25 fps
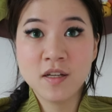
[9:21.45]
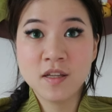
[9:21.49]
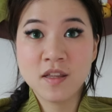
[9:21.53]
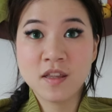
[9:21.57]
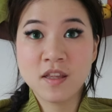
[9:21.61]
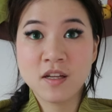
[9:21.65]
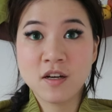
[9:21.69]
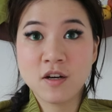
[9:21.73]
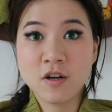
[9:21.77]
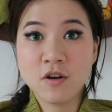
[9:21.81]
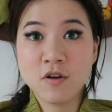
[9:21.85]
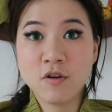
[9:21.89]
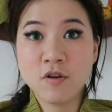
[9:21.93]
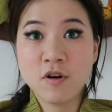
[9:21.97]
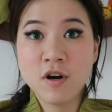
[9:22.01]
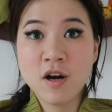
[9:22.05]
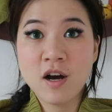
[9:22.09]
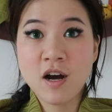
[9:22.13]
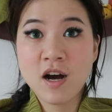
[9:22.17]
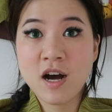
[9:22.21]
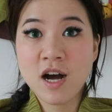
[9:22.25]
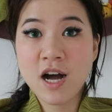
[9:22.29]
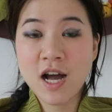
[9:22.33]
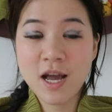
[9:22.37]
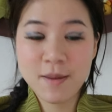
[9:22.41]
So
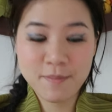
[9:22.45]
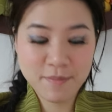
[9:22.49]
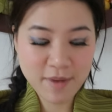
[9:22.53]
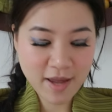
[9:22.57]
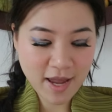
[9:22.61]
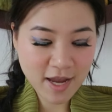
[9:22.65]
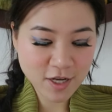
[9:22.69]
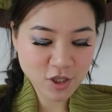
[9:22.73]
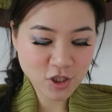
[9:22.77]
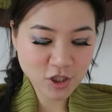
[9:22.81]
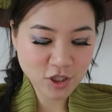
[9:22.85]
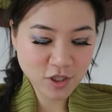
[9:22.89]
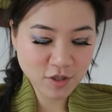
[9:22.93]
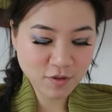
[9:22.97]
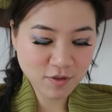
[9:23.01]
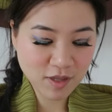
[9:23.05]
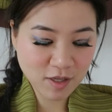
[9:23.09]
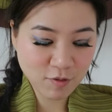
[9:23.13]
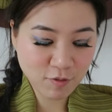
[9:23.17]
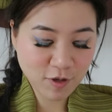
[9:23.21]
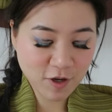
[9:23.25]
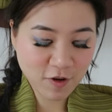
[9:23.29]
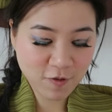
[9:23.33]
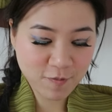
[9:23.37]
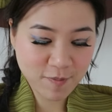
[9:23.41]
I'm actually
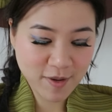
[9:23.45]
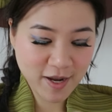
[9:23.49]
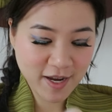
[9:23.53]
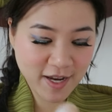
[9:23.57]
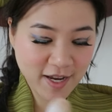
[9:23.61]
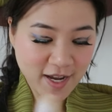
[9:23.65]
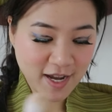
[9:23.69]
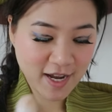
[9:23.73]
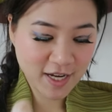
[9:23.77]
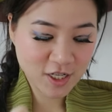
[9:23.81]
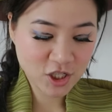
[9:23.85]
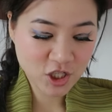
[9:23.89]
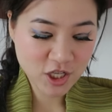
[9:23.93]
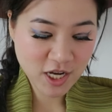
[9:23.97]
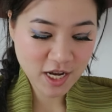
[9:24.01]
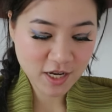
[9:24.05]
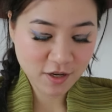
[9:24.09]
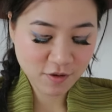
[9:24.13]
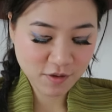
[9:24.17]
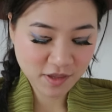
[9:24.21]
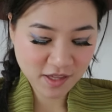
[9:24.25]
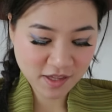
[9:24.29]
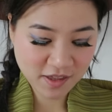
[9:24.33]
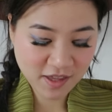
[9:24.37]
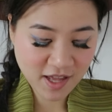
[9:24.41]
using one of my
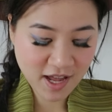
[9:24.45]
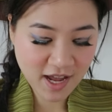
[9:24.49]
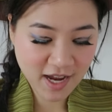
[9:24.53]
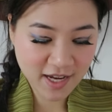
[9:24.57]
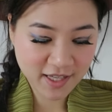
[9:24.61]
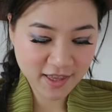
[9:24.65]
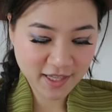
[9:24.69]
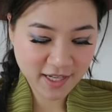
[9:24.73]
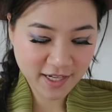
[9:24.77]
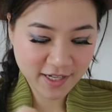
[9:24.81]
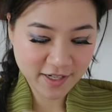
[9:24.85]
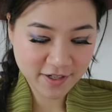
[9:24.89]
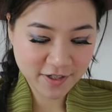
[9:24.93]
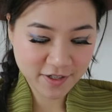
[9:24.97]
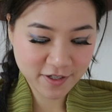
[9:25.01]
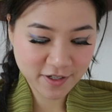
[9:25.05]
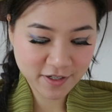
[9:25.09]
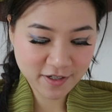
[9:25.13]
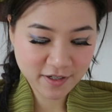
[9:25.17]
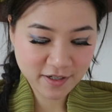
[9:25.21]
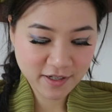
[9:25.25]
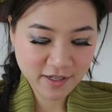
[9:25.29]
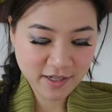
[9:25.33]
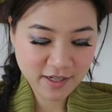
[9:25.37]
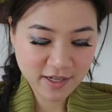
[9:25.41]
eyeshadows as
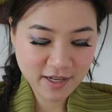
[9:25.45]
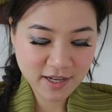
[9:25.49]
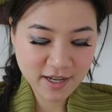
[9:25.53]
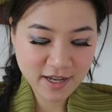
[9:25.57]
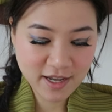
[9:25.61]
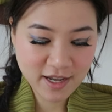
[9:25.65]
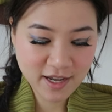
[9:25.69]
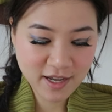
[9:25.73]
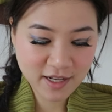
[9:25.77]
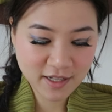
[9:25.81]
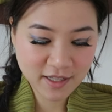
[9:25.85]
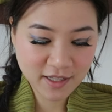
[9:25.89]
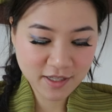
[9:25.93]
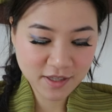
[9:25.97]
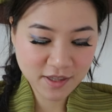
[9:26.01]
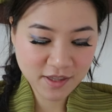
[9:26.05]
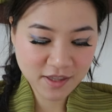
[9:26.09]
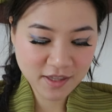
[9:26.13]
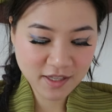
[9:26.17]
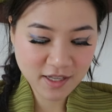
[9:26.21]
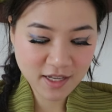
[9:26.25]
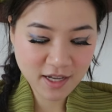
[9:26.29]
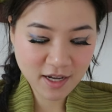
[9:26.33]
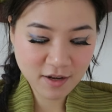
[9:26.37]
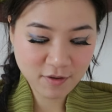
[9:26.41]
highlighter. And let's
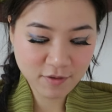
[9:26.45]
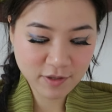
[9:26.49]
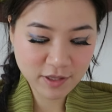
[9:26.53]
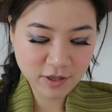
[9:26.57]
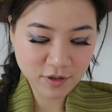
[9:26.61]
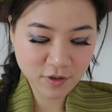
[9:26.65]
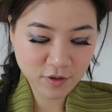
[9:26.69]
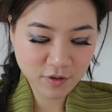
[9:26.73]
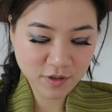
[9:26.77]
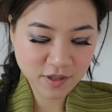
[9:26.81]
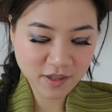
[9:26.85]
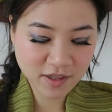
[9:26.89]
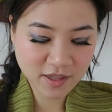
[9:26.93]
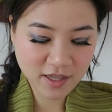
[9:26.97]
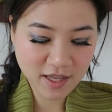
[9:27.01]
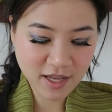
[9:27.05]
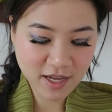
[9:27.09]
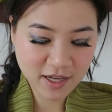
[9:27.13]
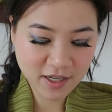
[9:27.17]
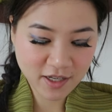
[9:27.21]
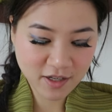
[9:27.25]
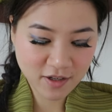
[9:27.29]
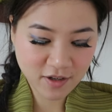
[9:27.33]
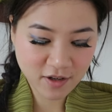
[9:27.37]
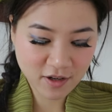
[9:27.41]
see how it looks
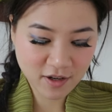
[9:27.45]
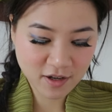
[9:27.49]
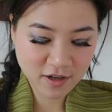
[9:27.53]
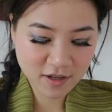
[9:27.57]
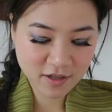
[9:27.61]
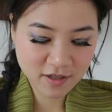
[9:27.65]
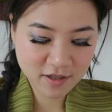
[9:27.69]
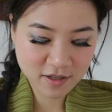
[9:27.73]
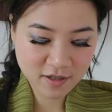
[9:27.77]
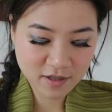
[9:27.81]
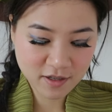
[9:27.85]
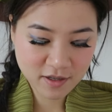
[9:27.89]
like on